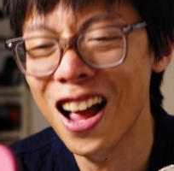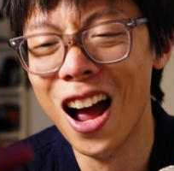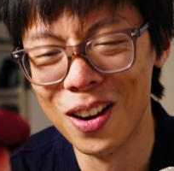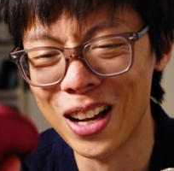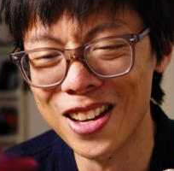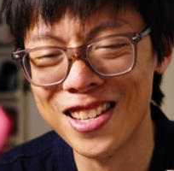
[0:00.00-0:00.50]

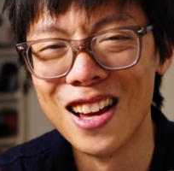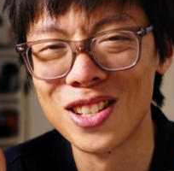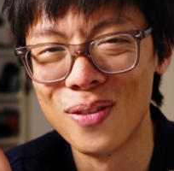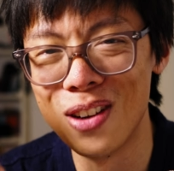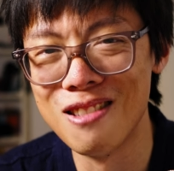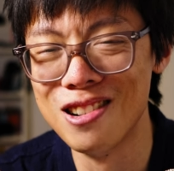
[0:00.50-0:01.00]
Okay, so that's
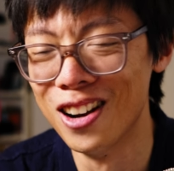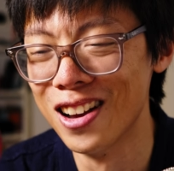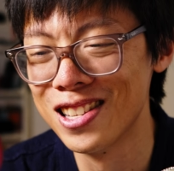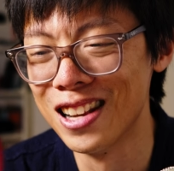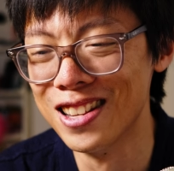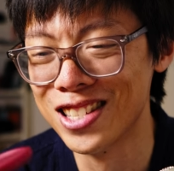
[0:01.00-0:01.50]
a very
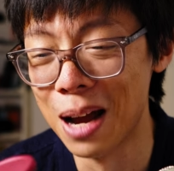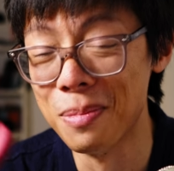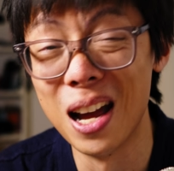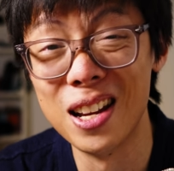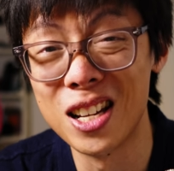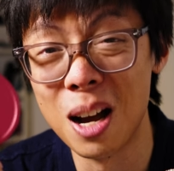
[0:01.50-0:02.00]
nice lens cap.
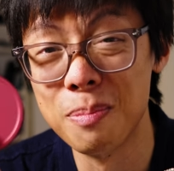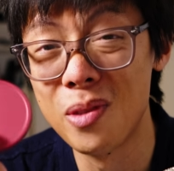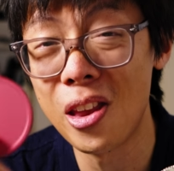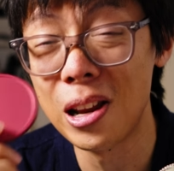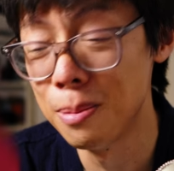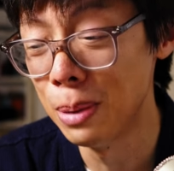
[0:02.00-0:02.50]
And it comes
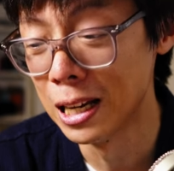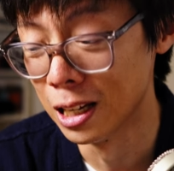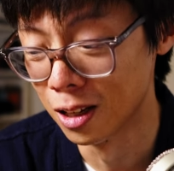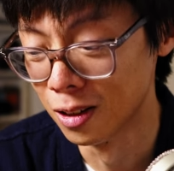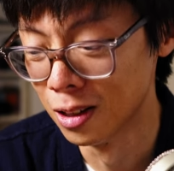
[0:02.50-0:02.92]
in pink.